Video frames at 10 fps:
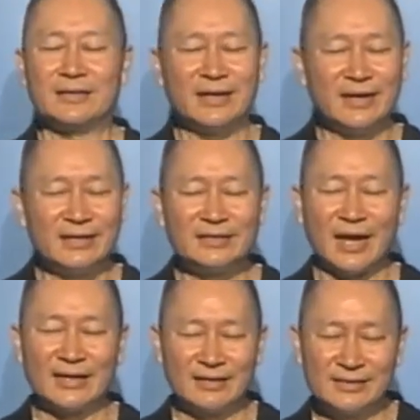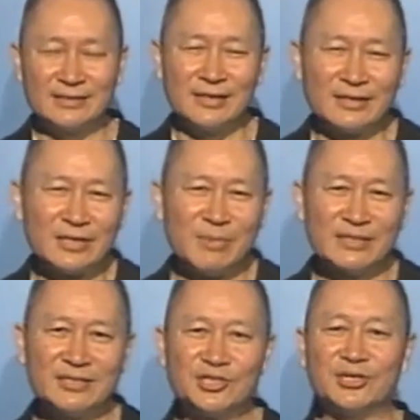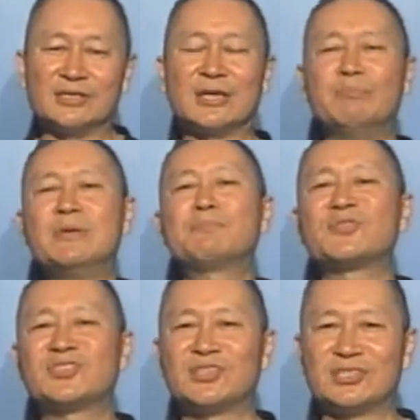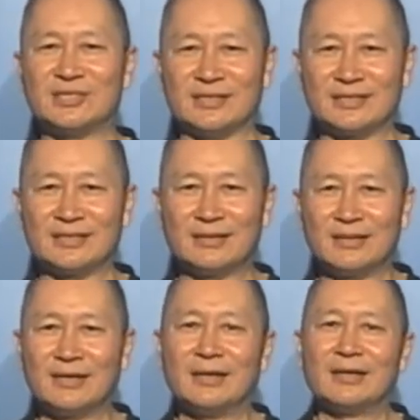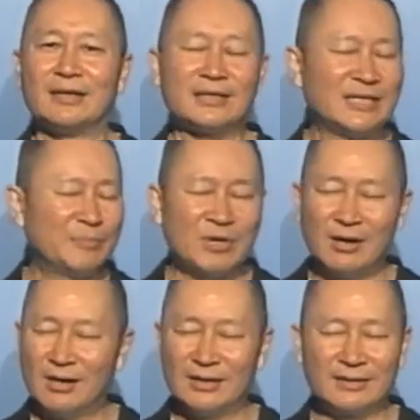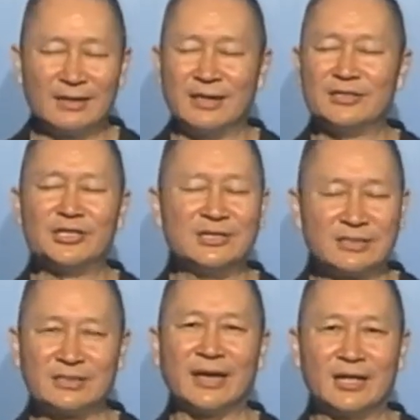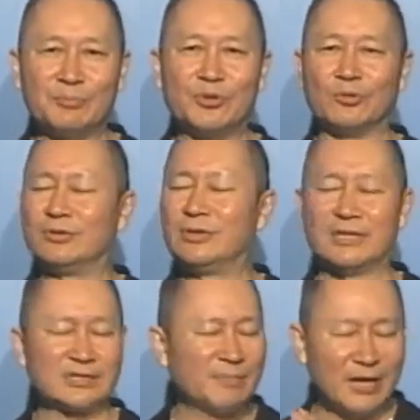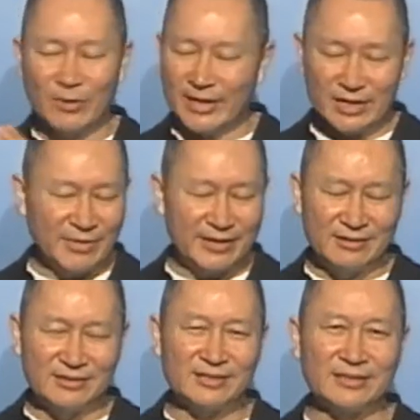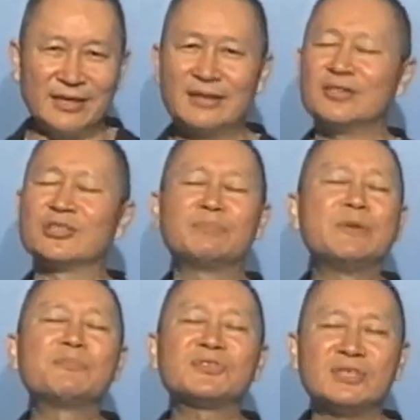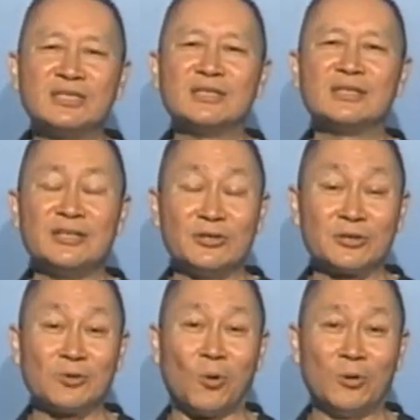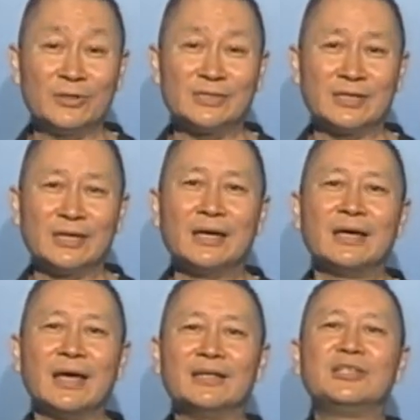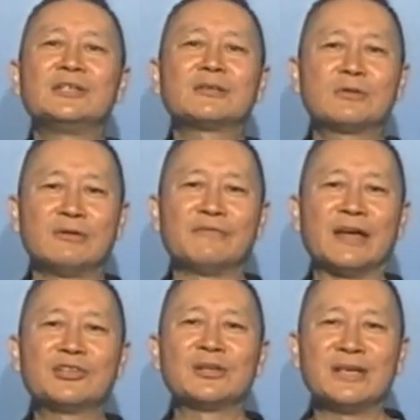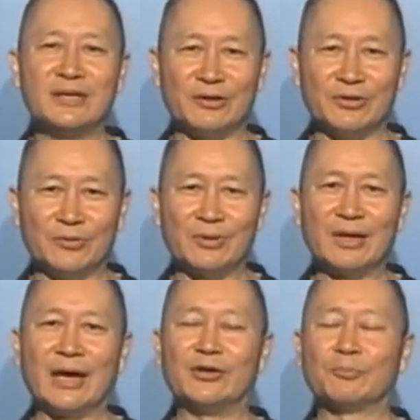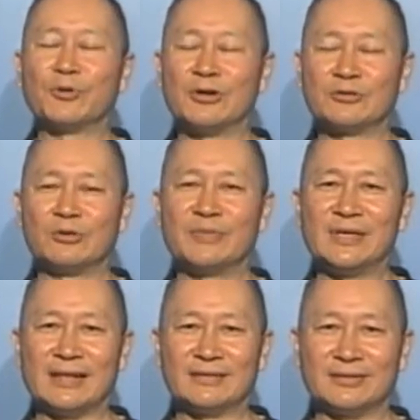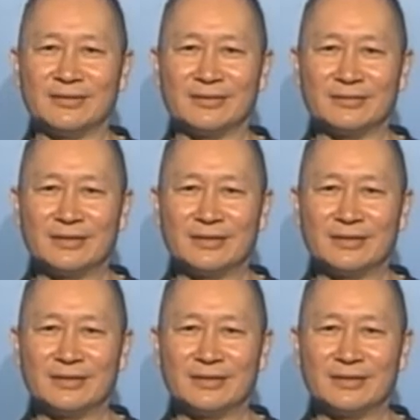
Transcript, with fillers: Today, Titans, the message is be persistent. Keep calling on Jesus to help you. It doesn't matter what anybody else is saying, just be persistent in your goals, and Jesus will eventually hear you, and your prayers will be answered.